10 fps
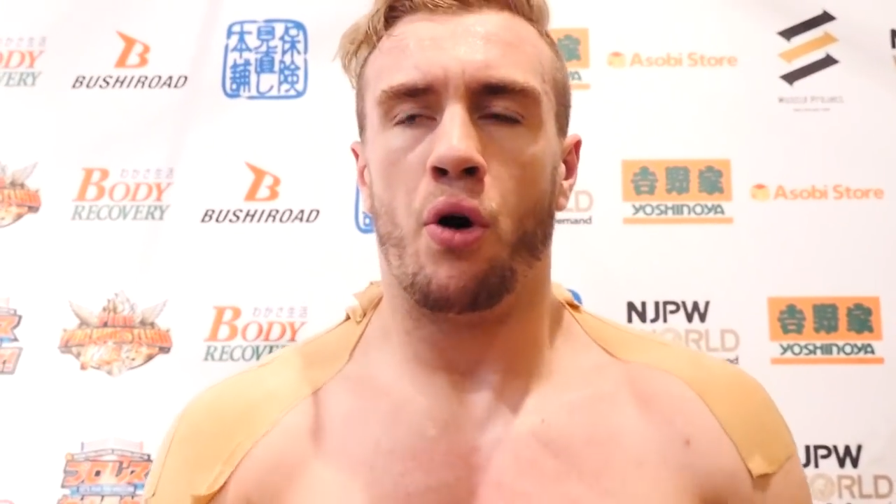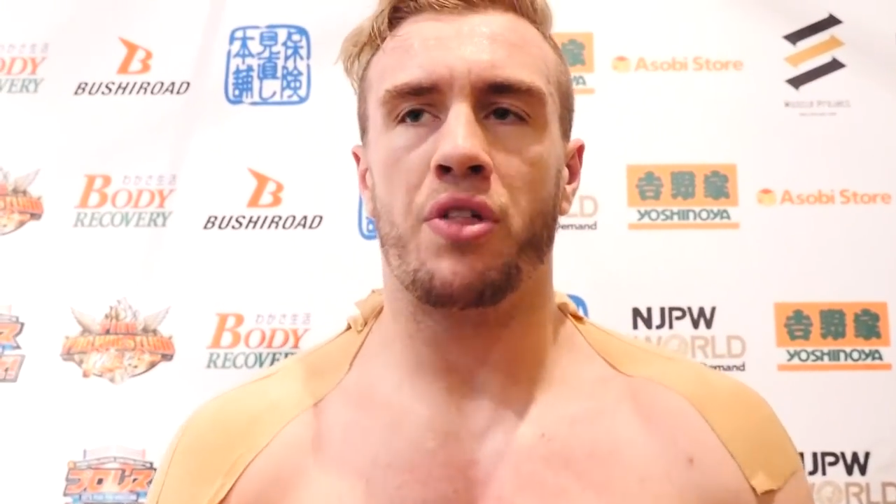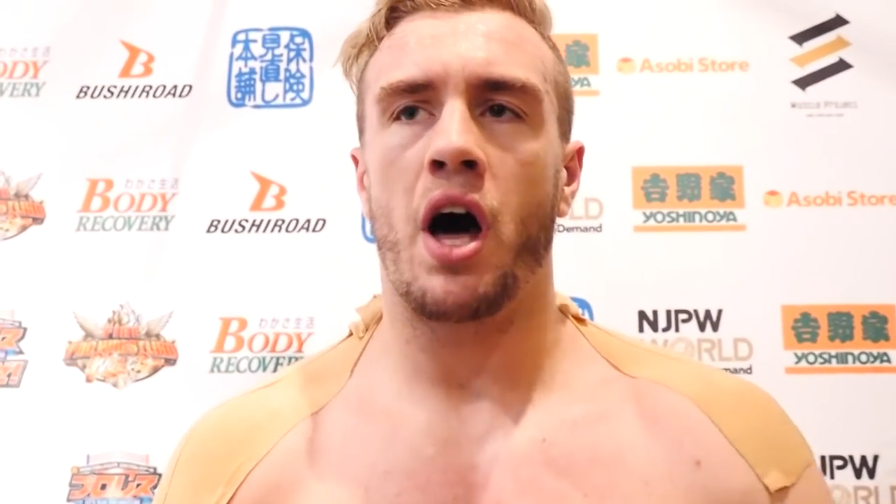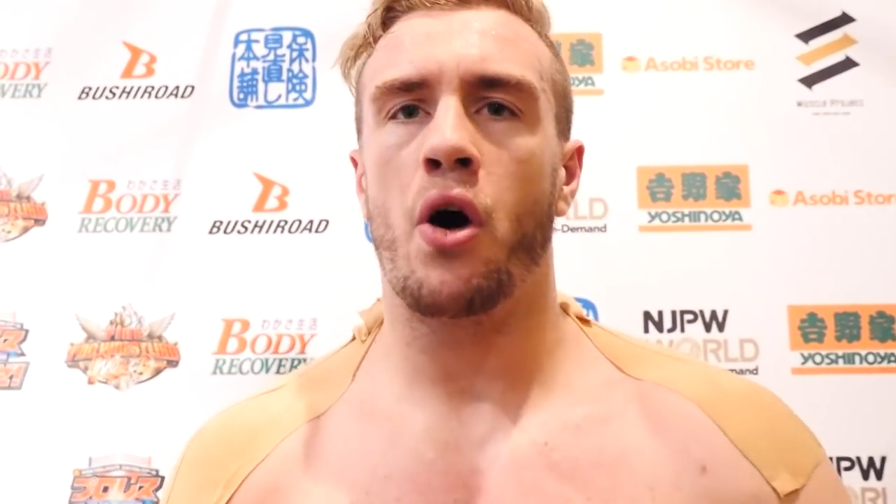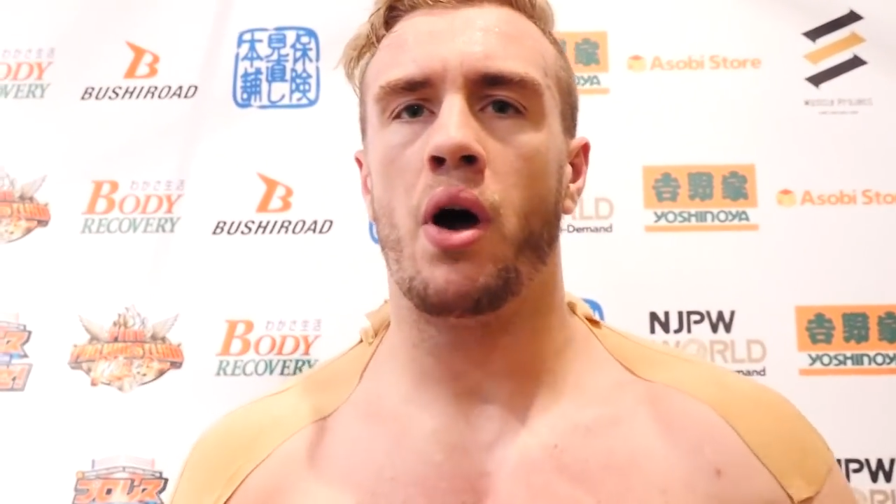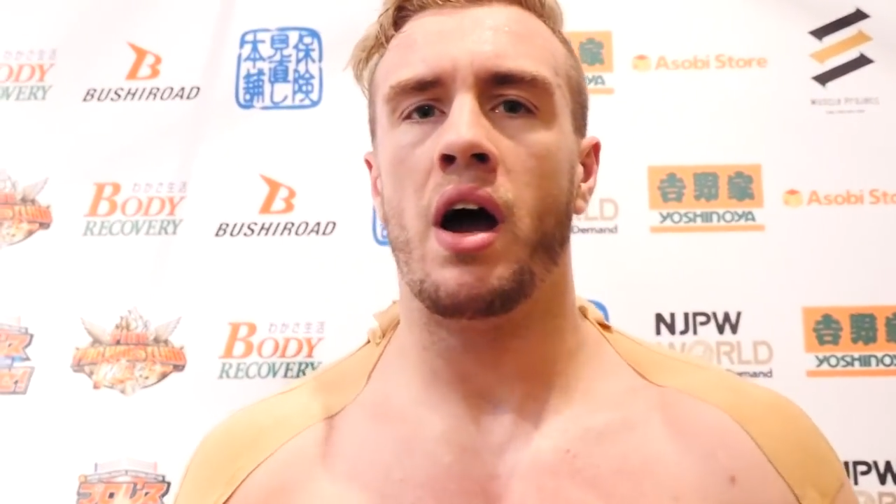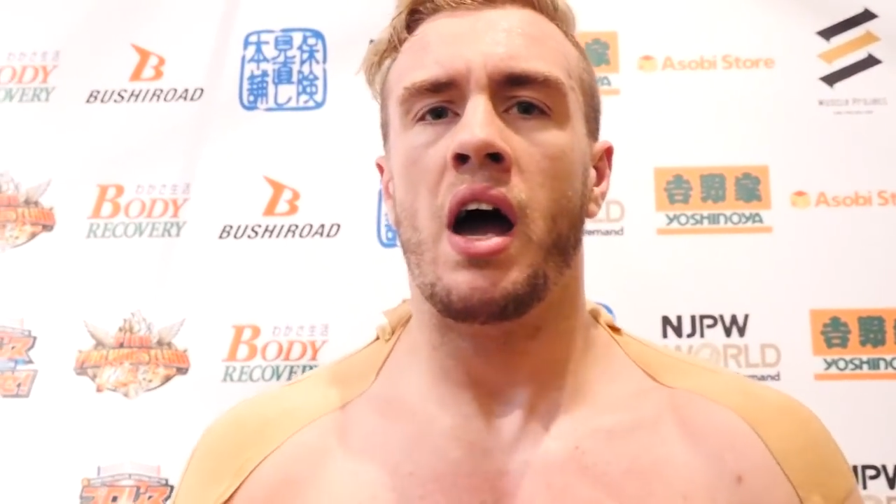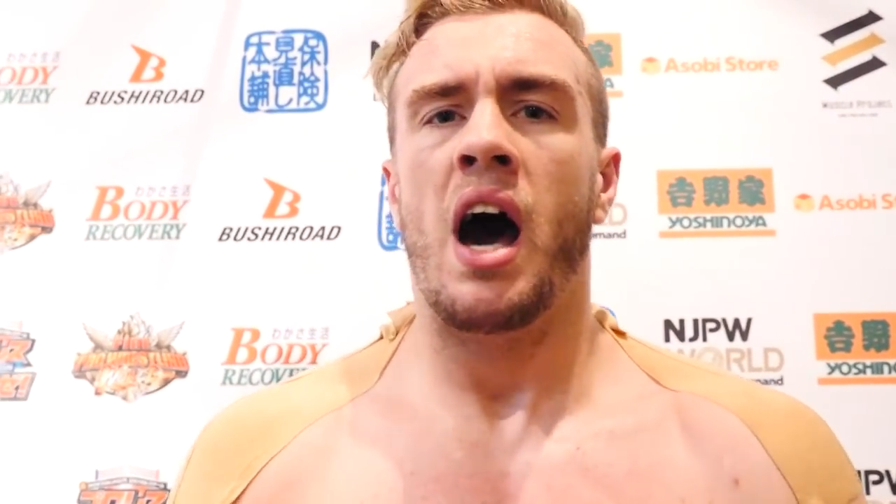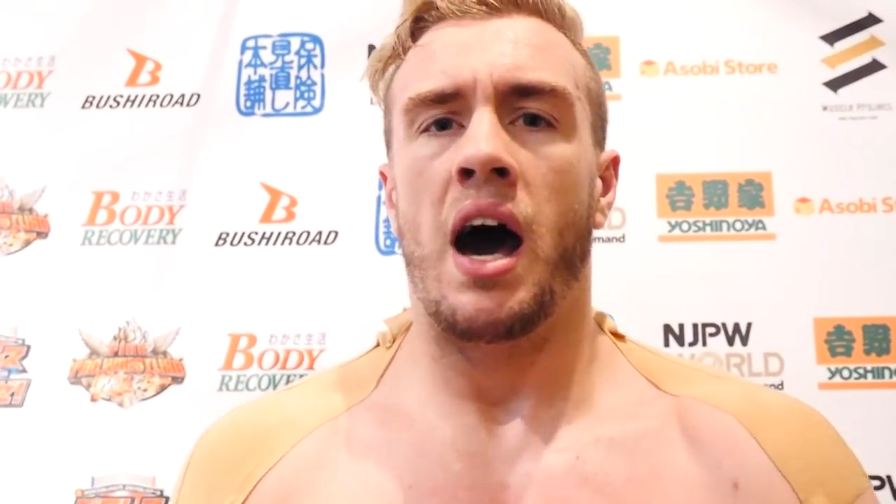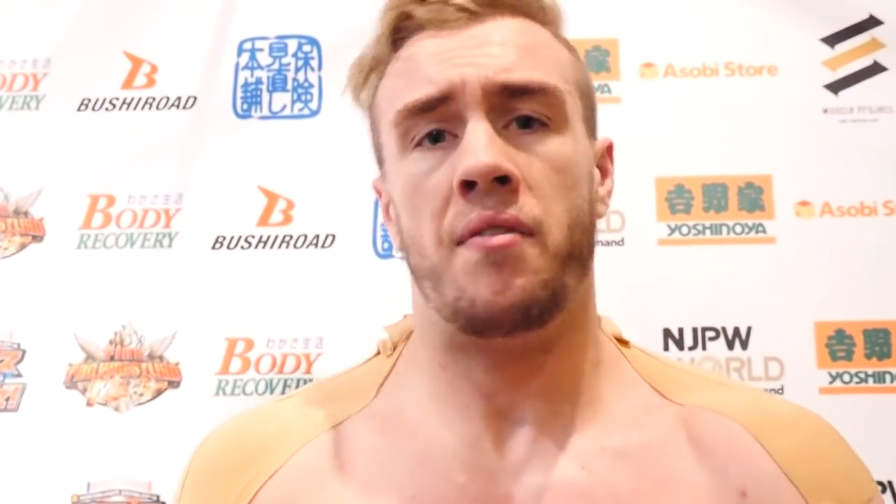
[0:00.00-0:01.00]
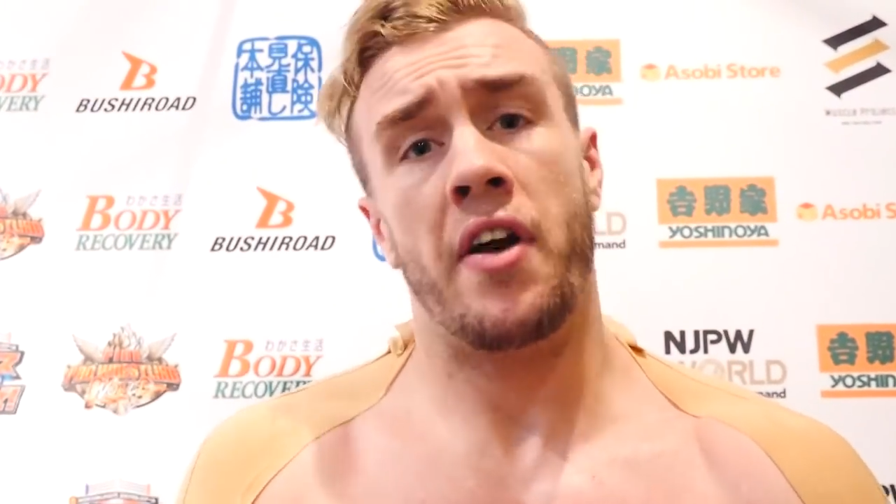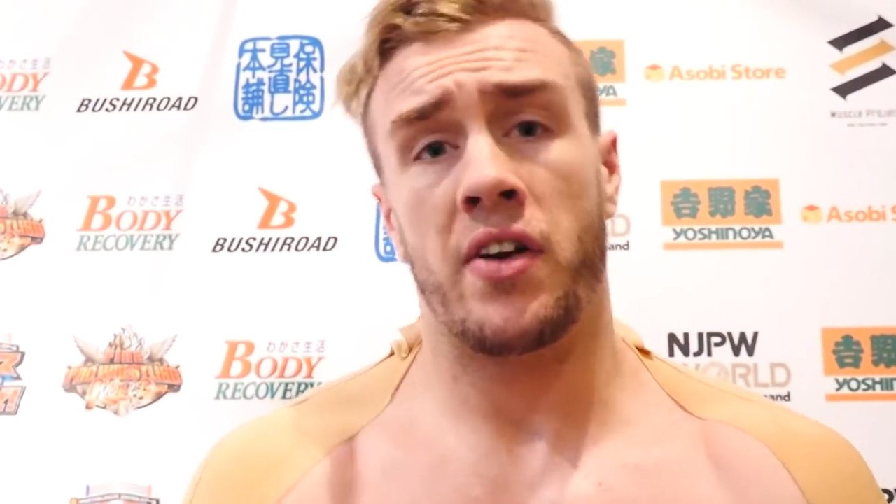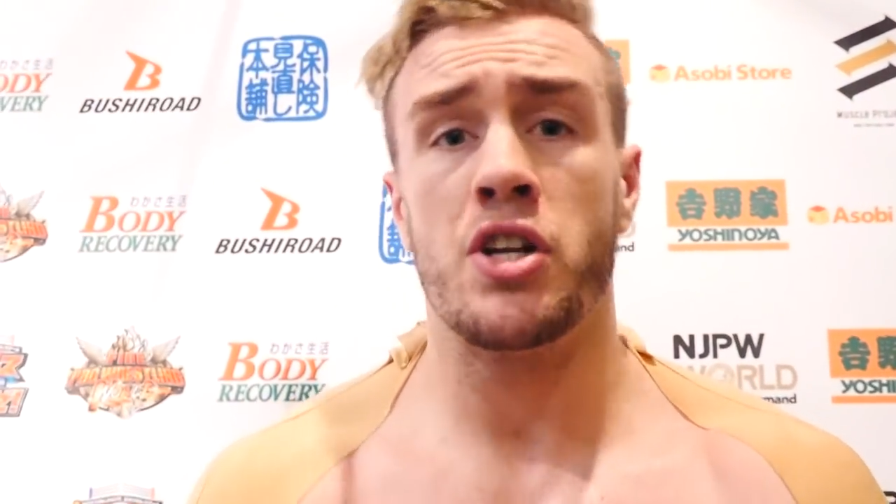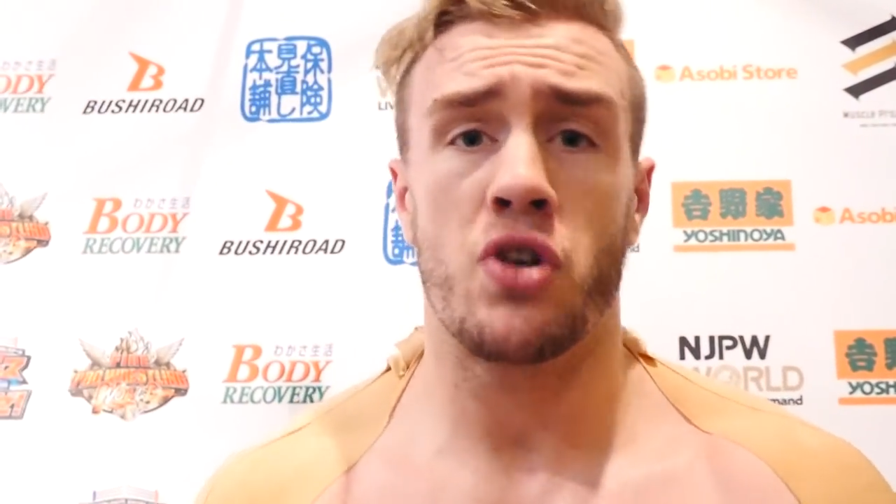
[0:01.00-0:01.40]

Although I'm very